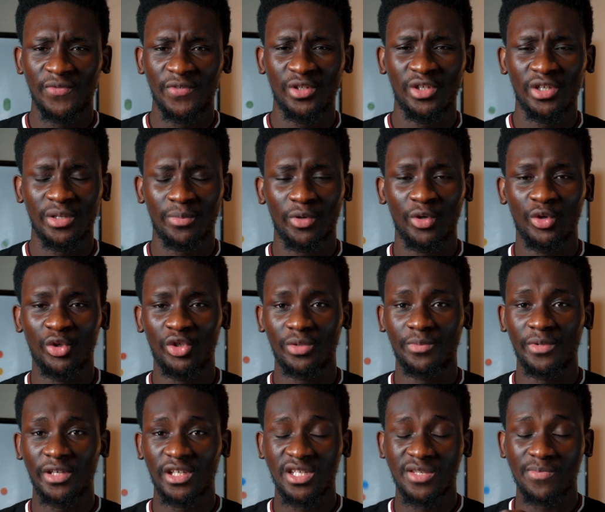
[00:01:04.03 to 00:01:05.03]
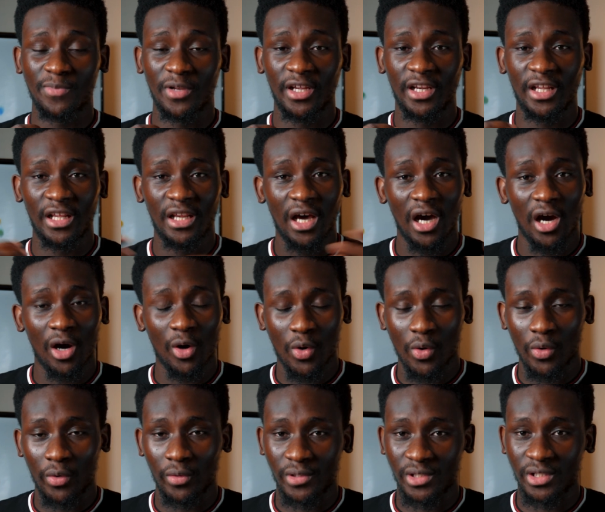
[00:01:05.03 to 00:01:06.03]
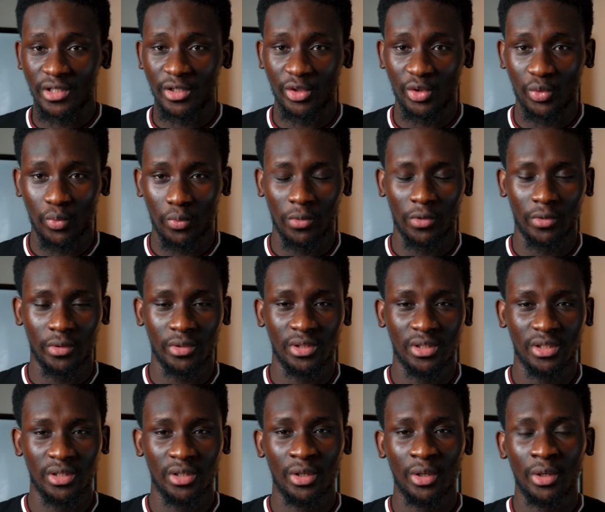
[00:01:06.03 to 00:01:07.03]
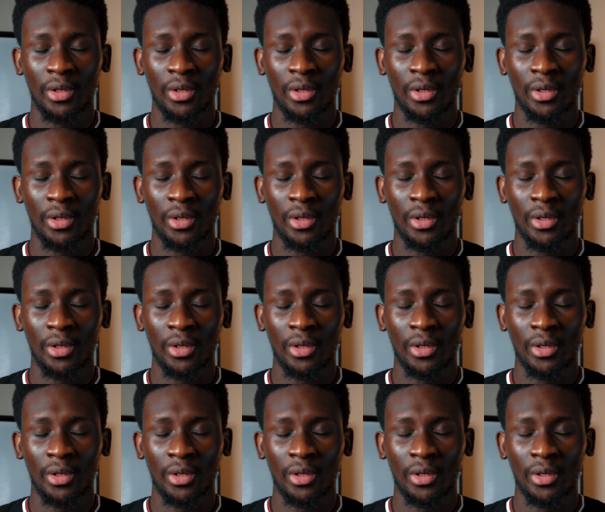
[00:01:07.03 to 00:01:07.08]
video I'm going to be explaining how Google search works.